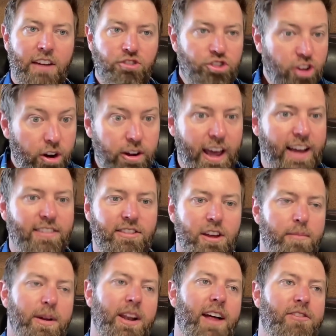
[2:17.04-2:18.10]
and showcase
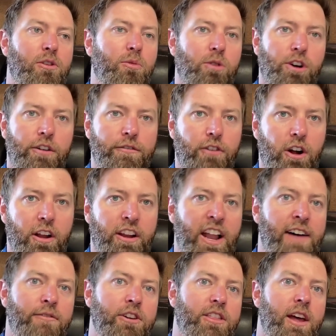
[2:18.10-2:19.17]
them and let the world fall in
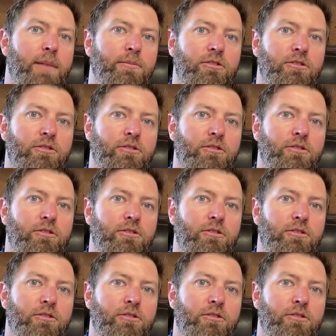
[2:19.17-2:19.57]
love with them.